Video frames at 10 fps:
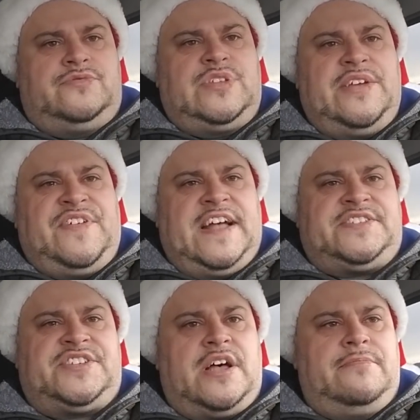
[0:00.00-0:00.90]
they've had
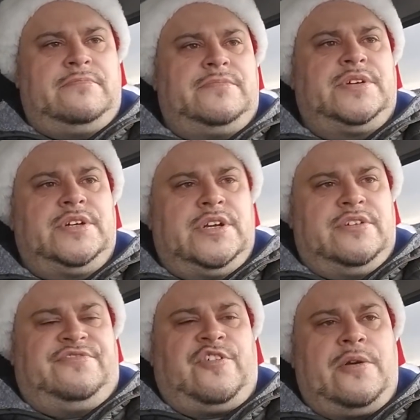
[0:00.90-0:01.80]

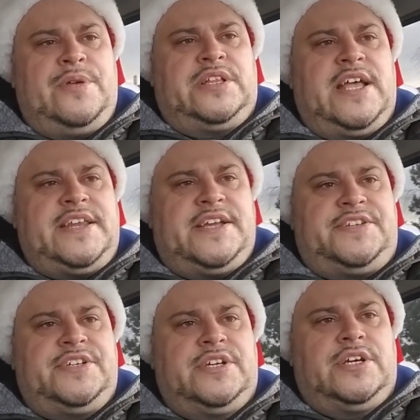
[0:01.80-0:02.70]
some
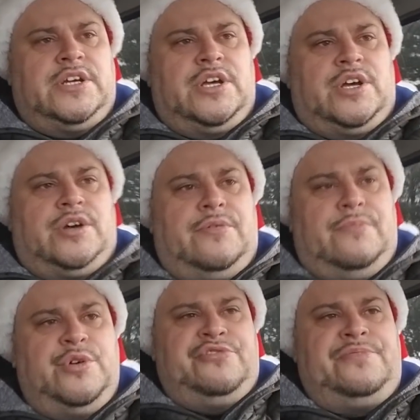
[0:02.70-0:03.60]
formulated
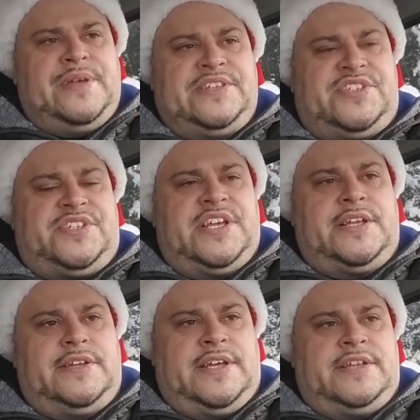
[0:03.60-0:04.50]
movements
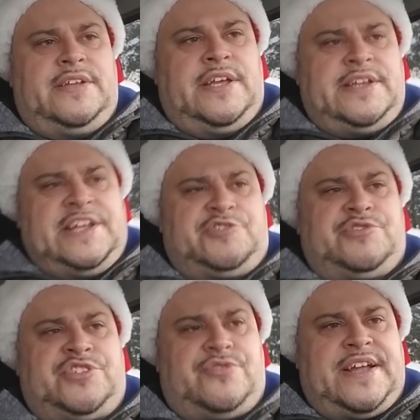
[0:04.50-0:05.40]
in
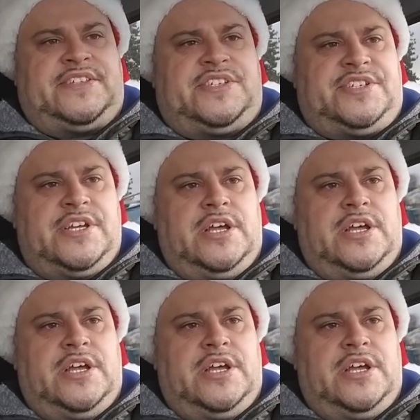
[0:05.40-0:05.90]
interest rates,